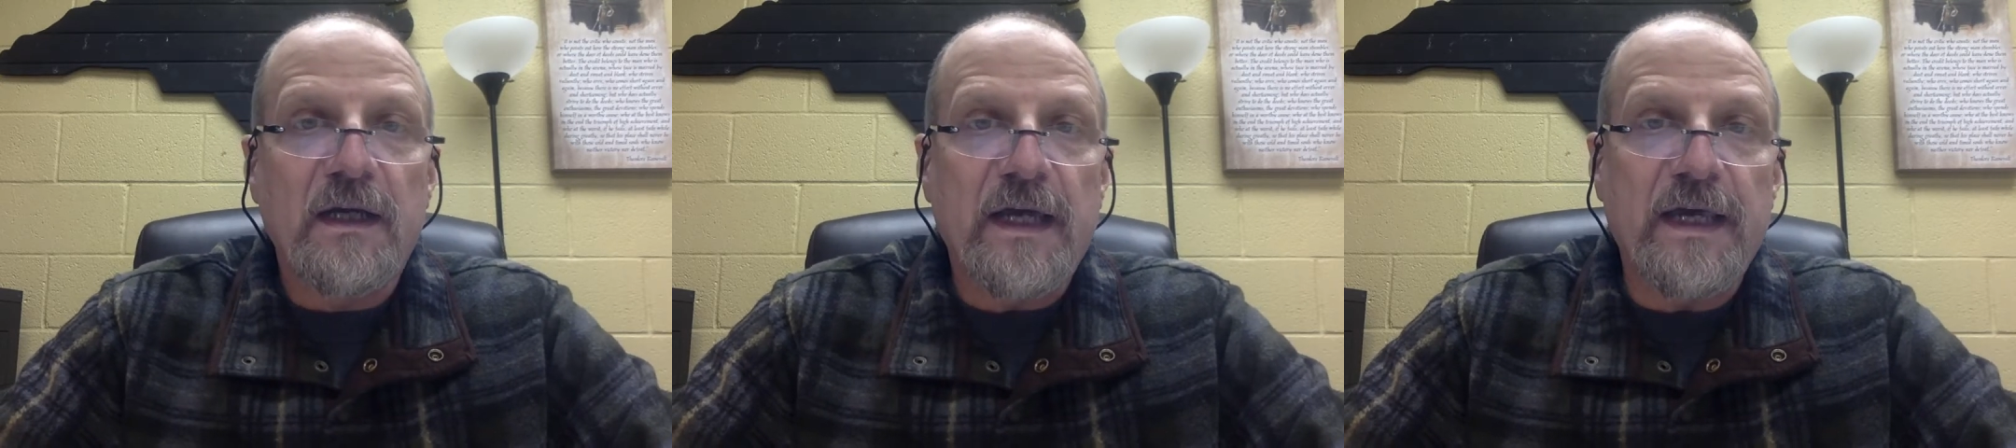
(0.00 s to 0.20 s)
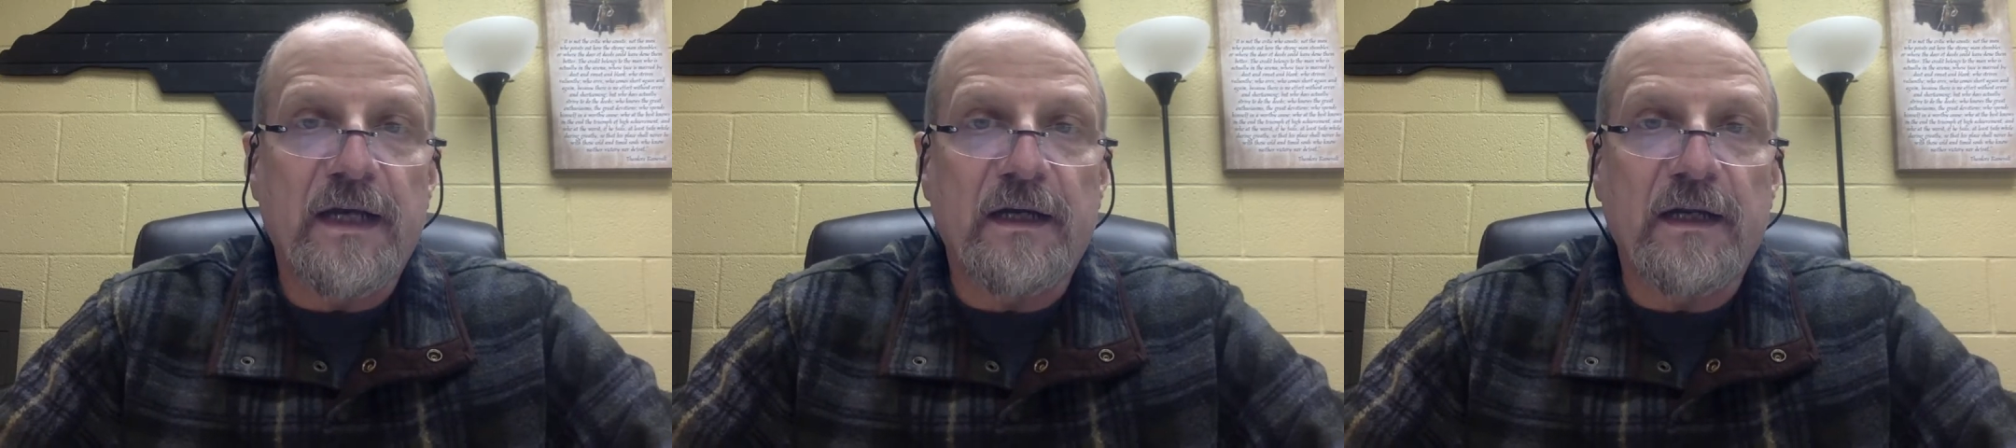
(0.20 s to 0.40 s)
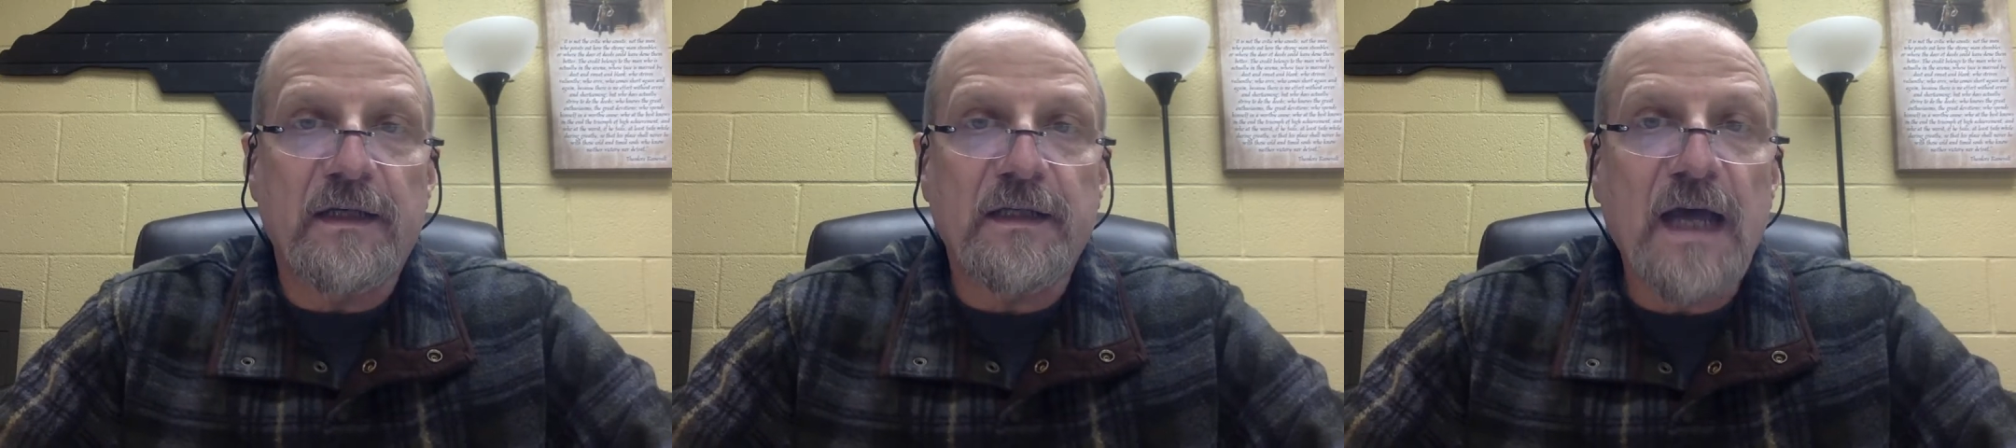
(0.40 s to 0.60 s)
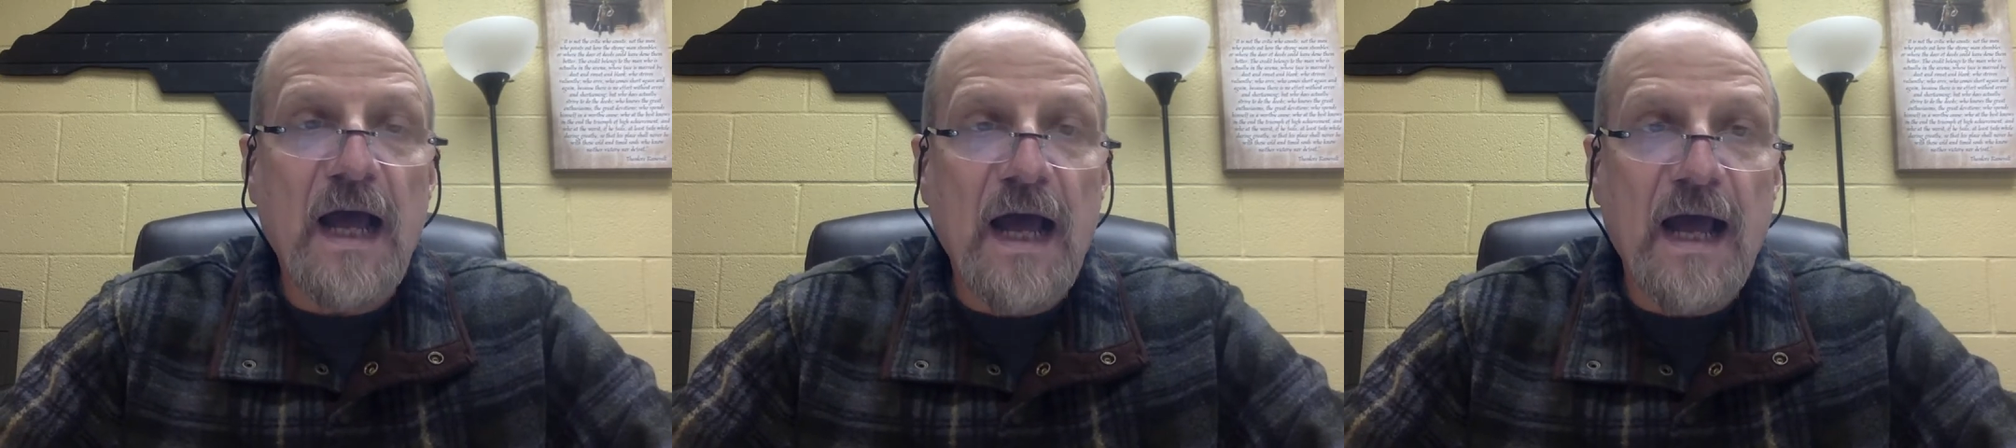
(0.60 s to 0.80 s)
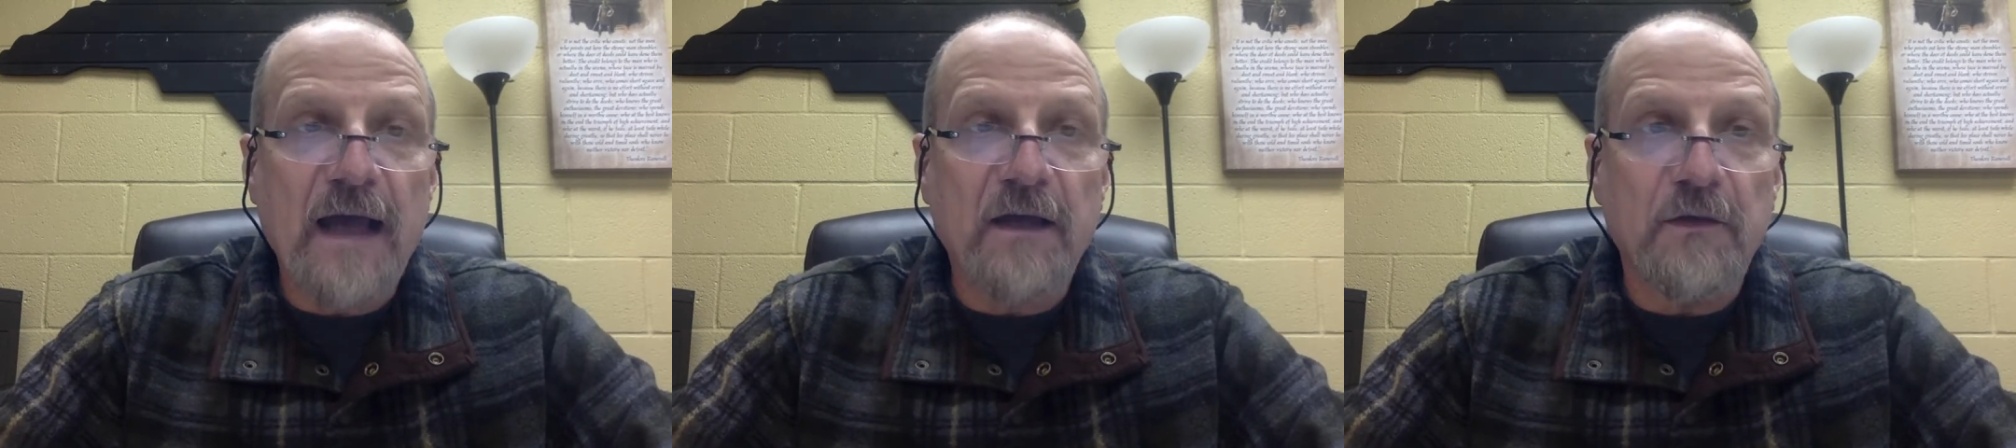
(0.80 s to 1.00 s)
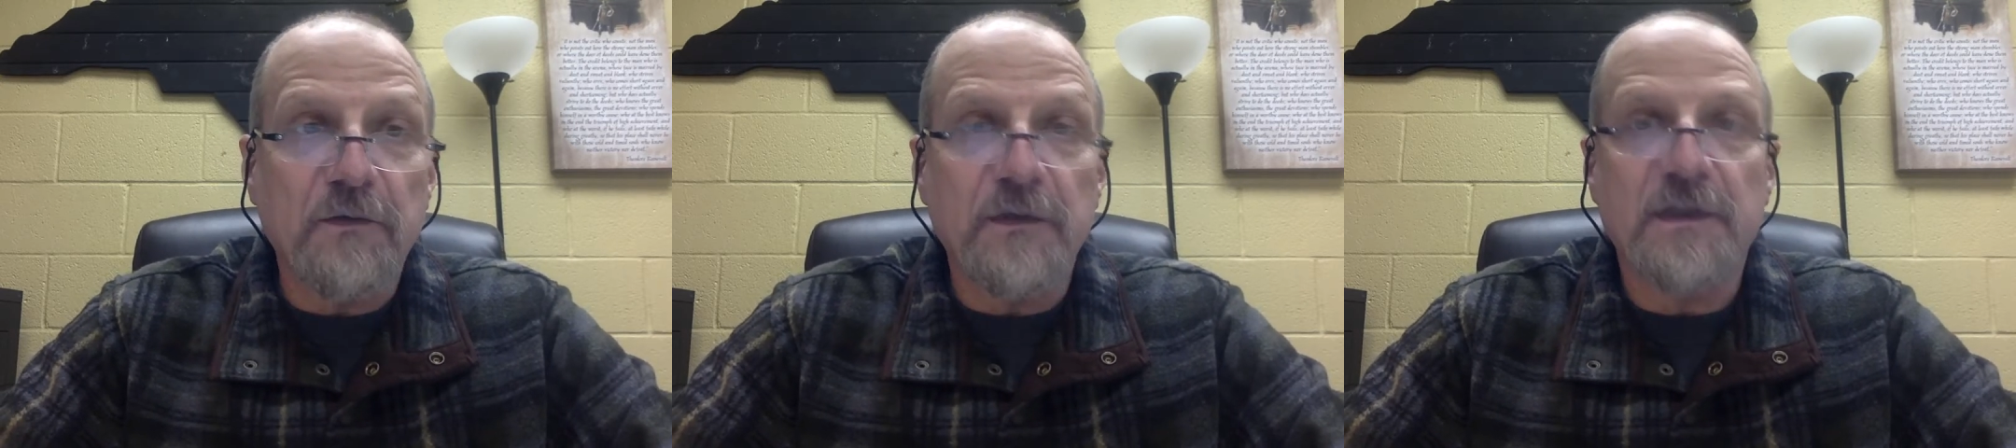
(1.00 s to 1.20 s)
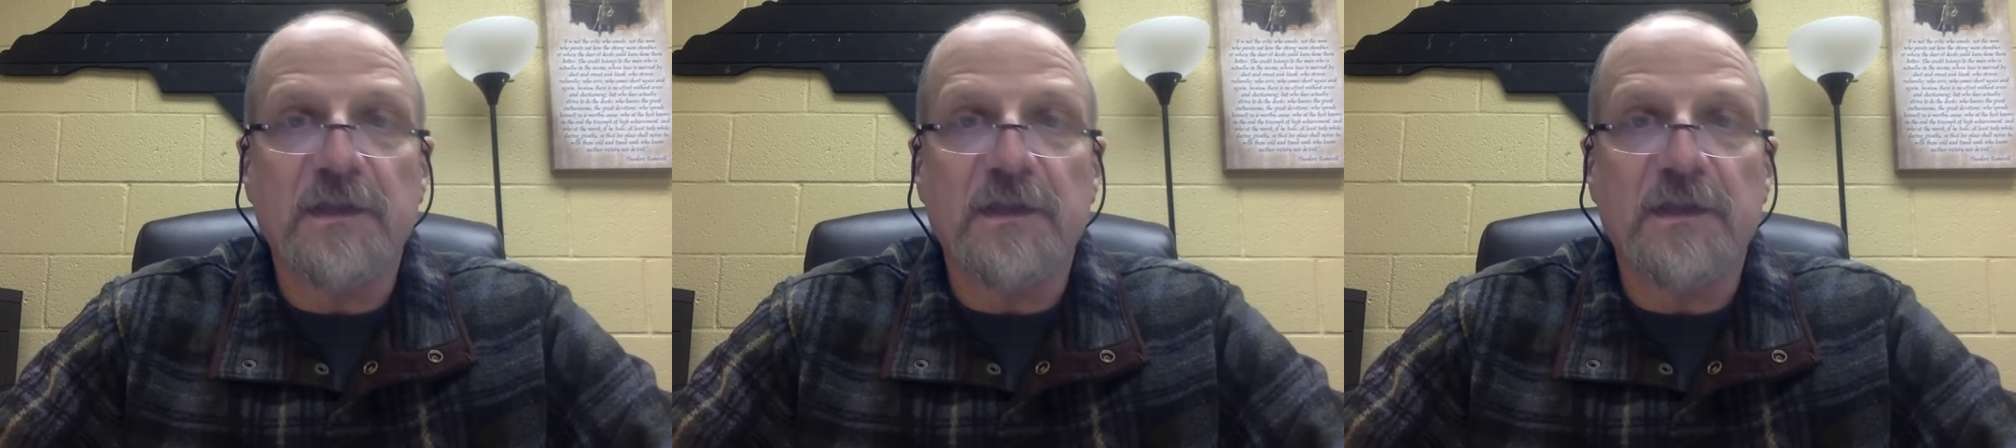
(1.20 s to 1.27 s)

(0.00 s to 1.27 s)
and an attack on the